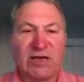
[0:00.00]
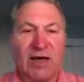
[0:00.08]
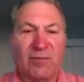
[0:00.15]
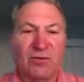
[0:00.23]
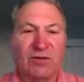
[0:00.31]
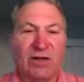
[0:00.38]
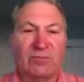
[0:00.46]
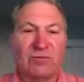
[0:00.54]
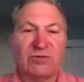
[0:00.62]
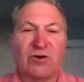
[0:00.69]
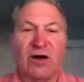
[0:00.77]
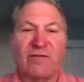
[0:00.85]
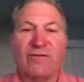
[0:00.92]
sample
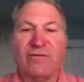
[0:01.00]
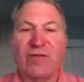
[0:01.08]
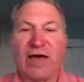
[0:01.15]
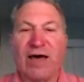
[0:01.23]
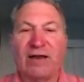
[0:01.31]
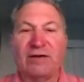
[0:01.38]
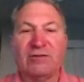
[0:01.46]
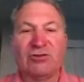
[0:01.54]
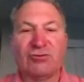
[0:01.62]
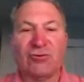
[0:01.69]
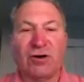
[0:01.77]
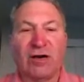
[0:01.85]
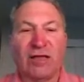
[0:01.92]
numbers off of that
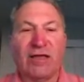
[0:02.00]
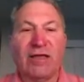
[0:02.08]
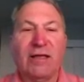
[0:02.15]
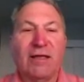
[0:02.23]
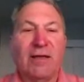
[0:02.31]
shortly.